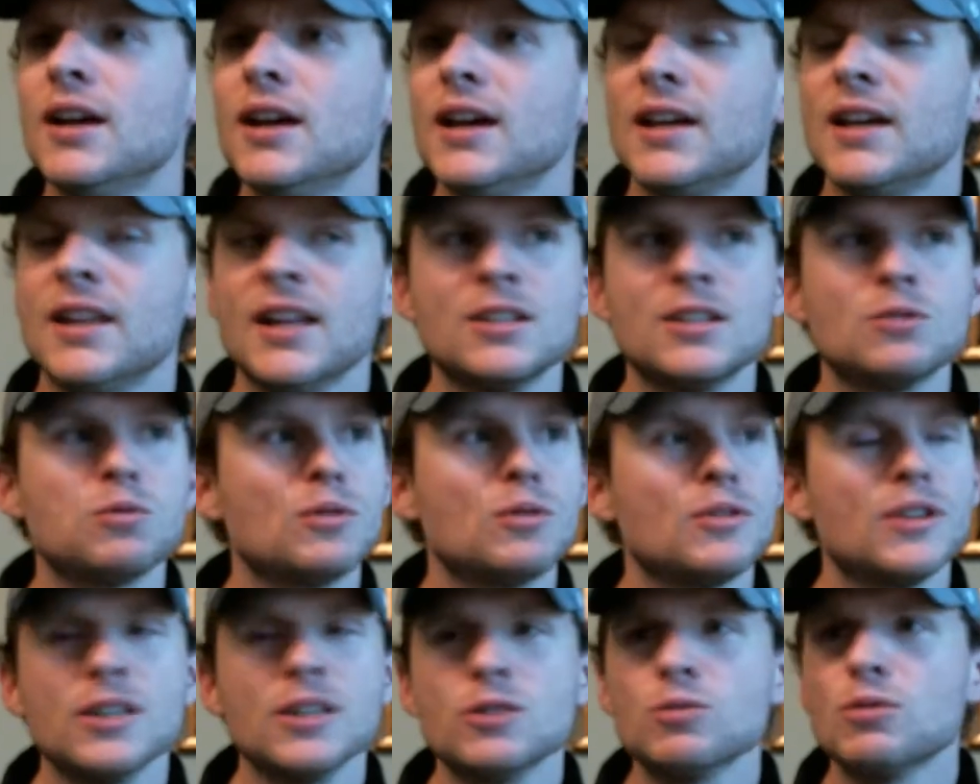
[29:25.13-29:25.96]
And that's where
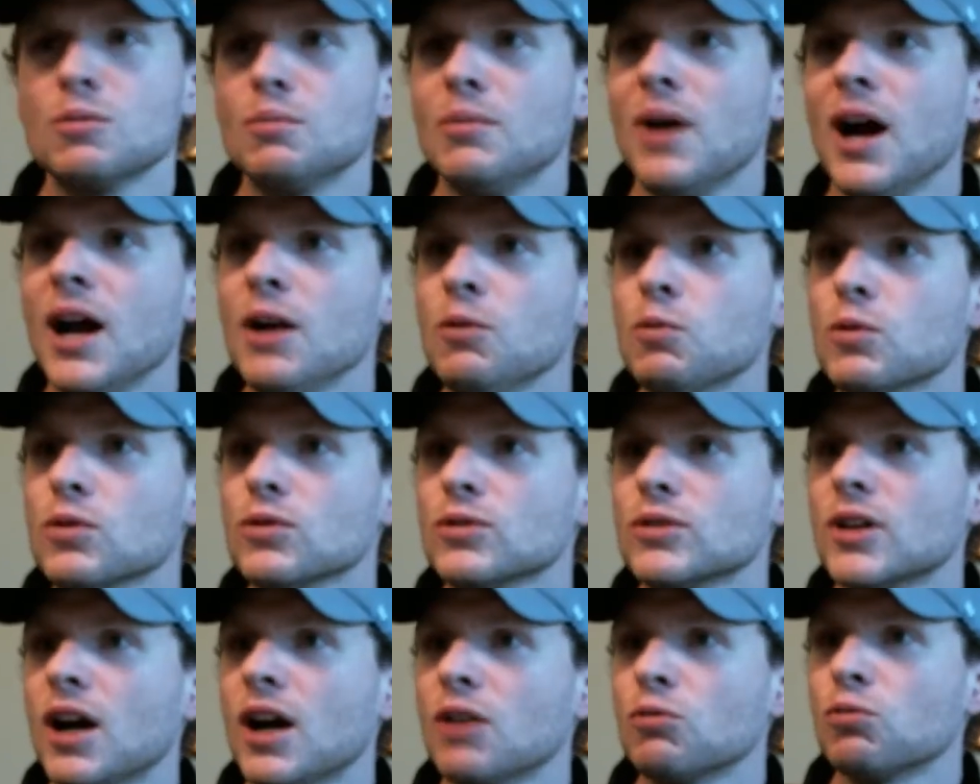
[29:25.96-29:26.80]
my
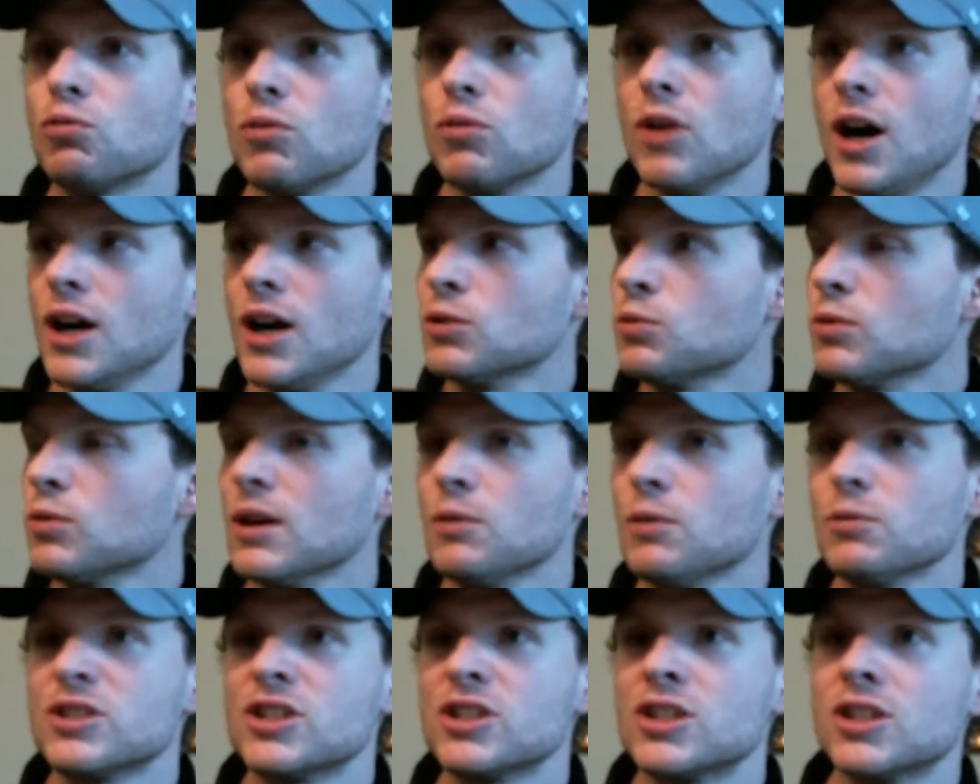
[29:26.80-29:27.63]
world got rocked, where I
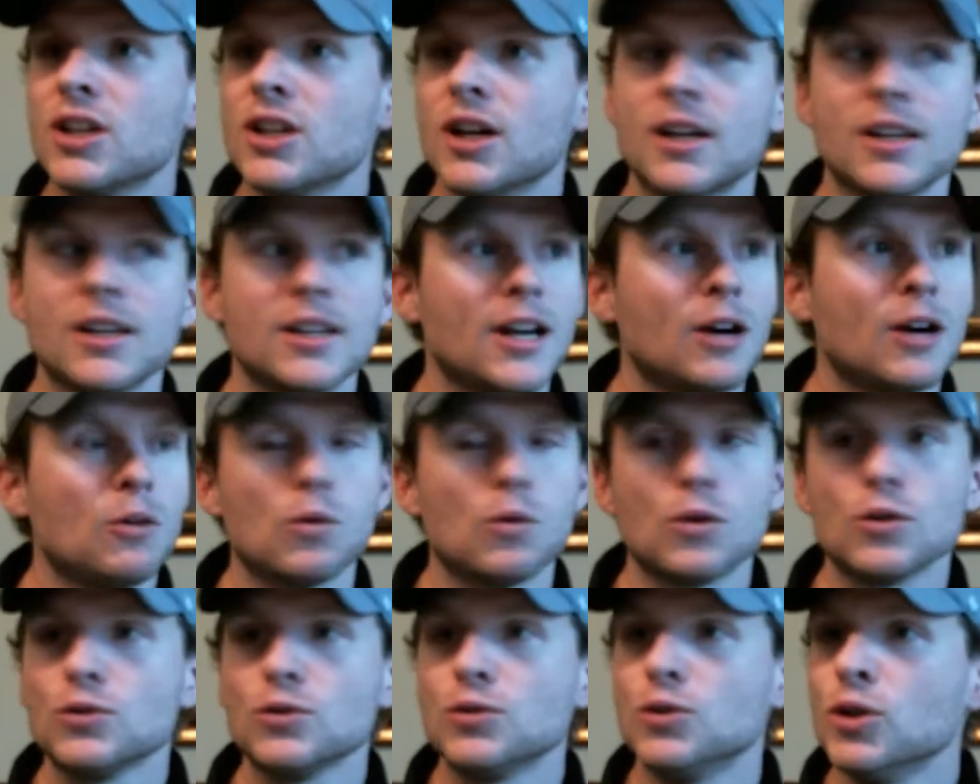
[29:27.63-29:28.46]
was stuck in that
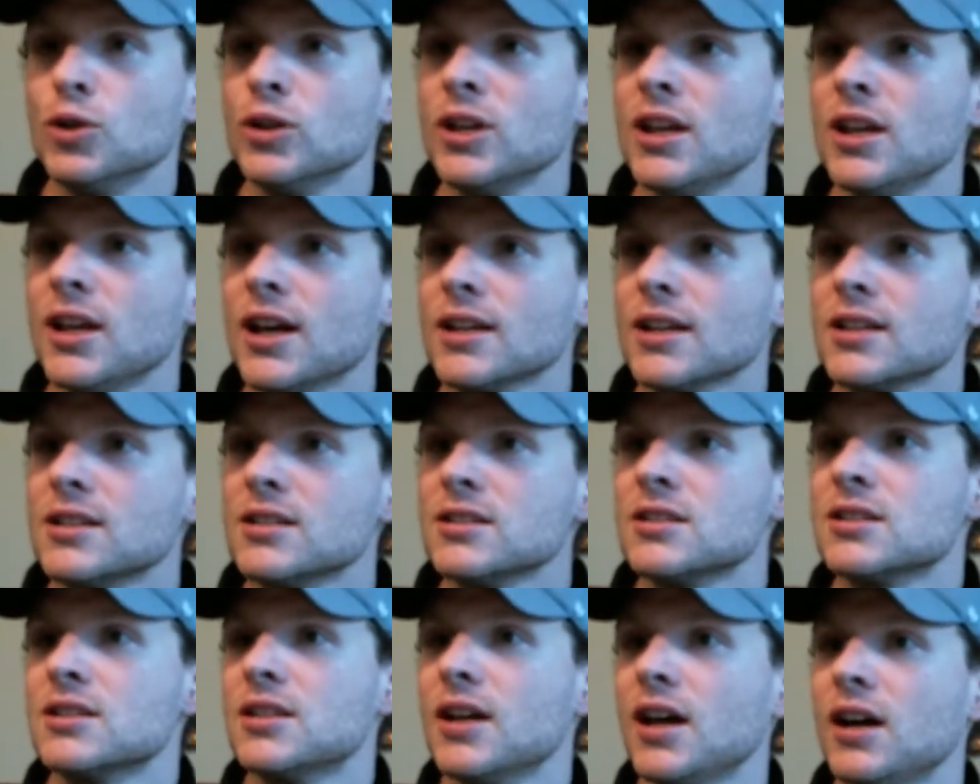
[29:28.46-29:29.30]
world looking at this
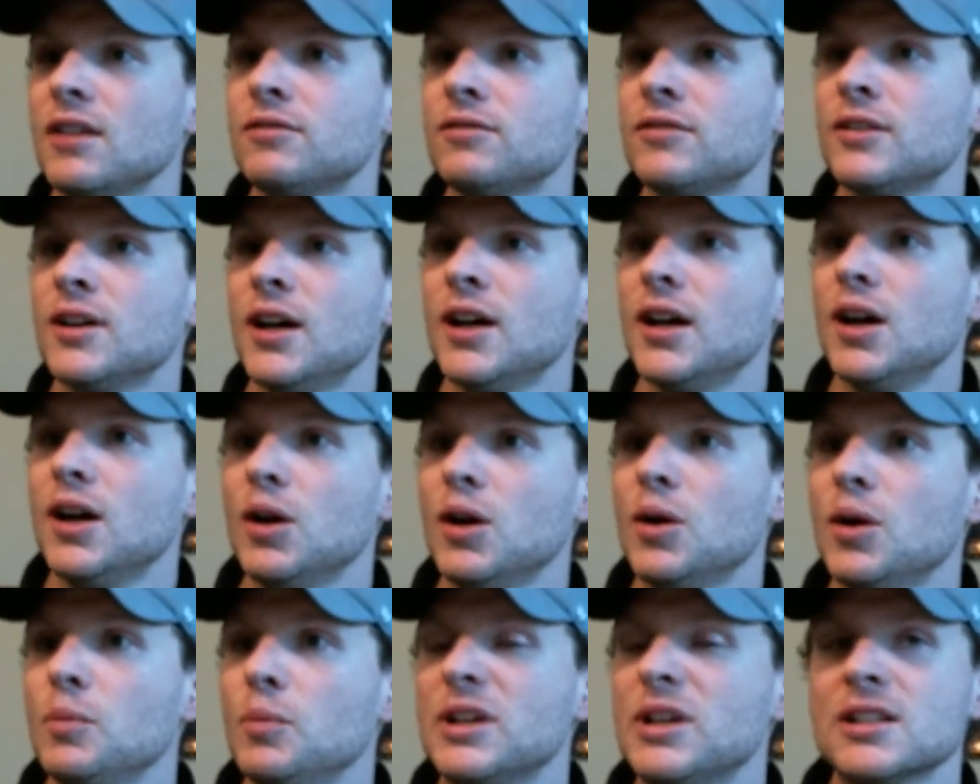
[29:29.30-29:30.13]
stuff
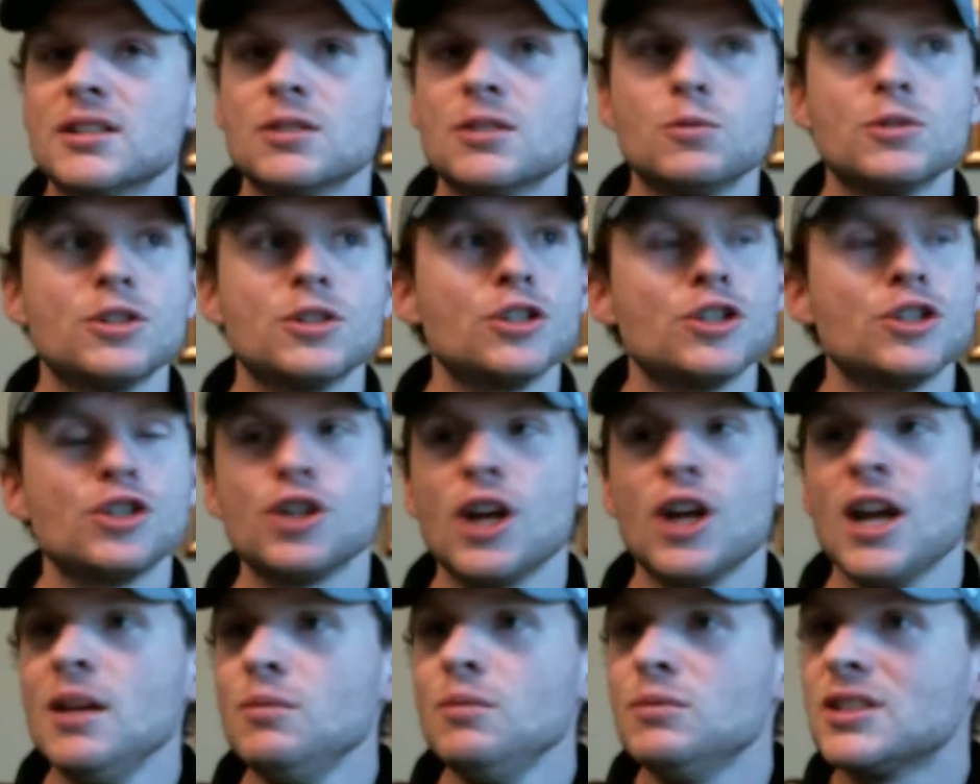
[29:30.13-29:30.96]
because it was a
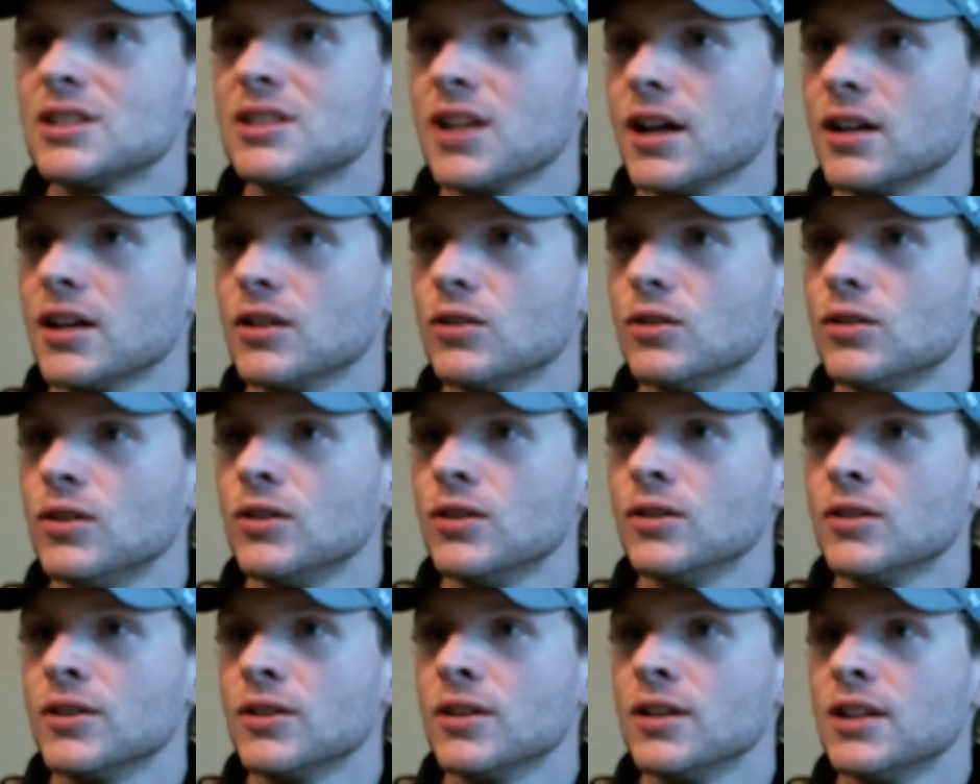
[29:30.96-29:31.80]
shame cycle
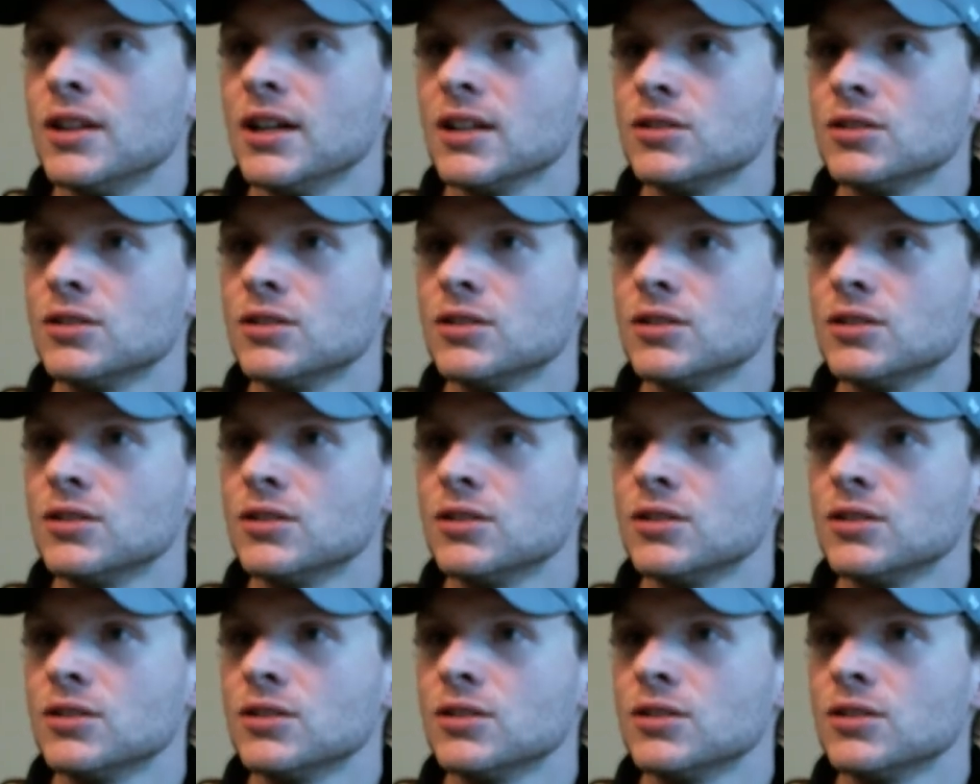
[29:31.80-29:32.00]
that